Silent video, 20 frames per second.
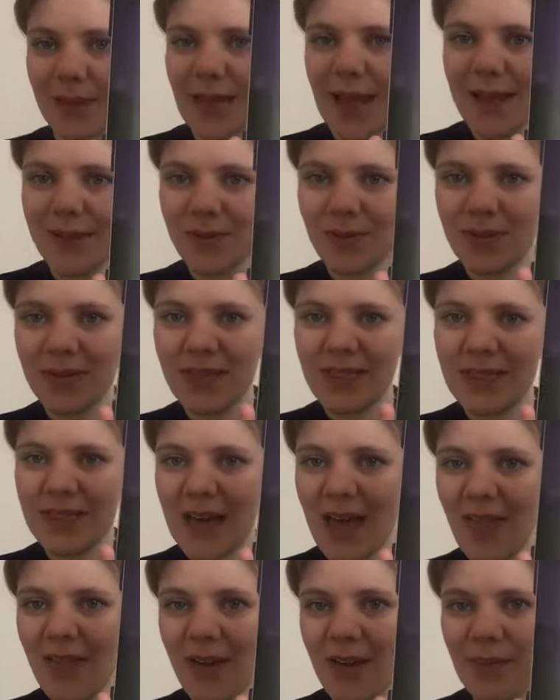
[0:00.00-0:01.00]
Let's read it
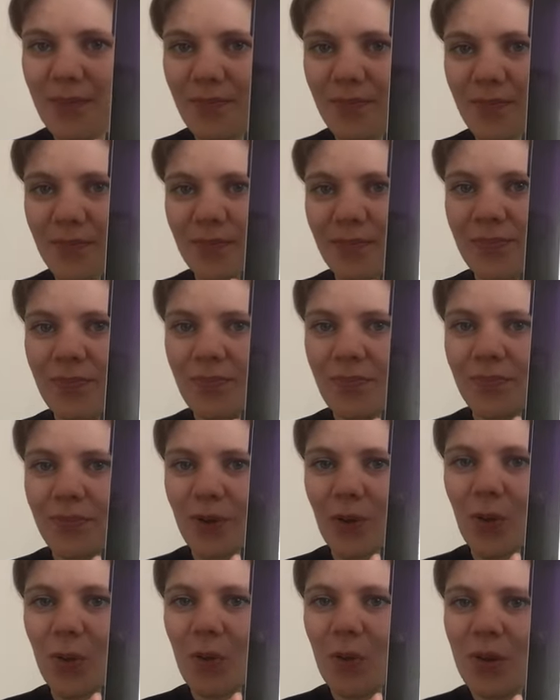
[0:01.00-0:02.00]
together
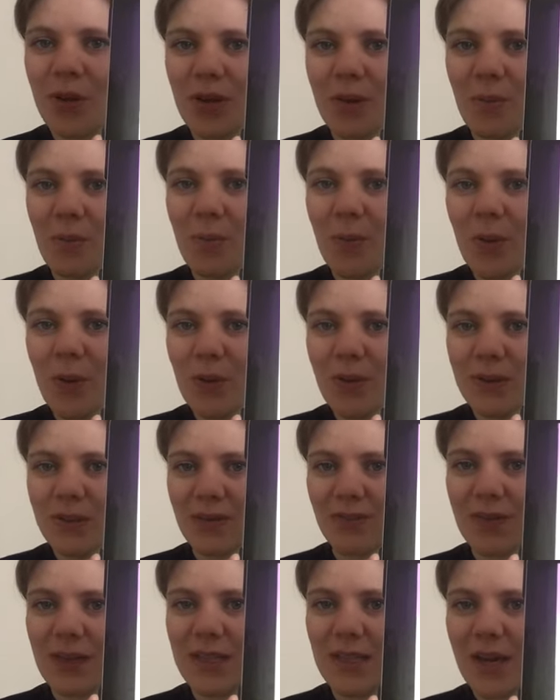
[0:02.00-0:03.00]
or you can pause the
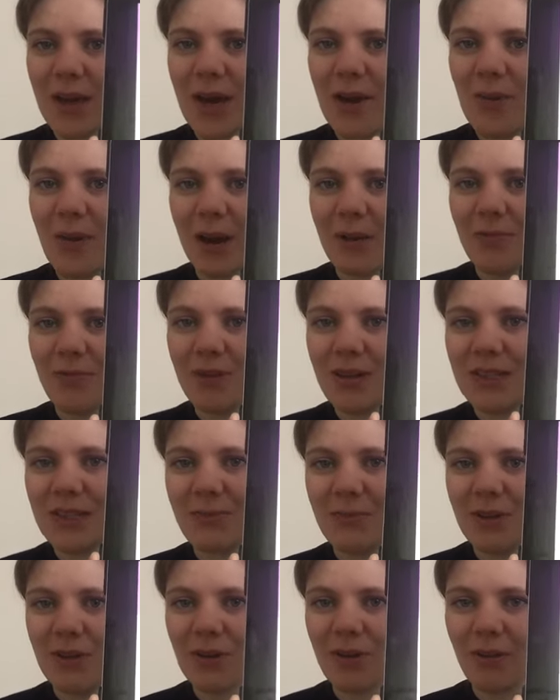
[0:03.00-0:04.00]
video and read it
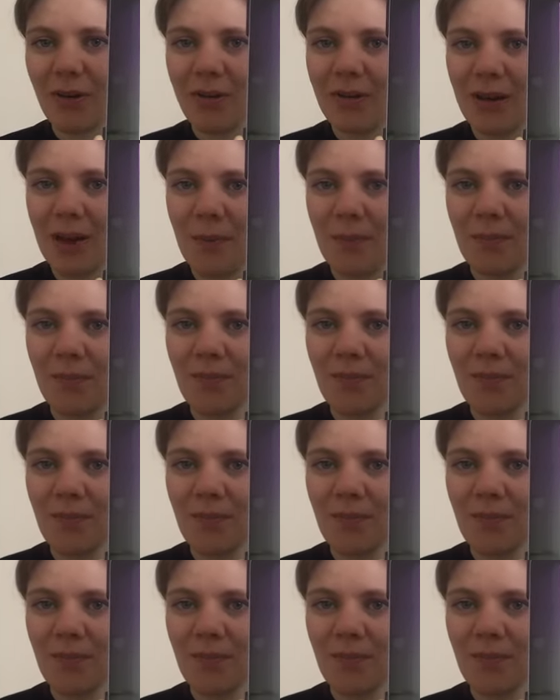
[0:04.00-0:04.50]
with your grown-up.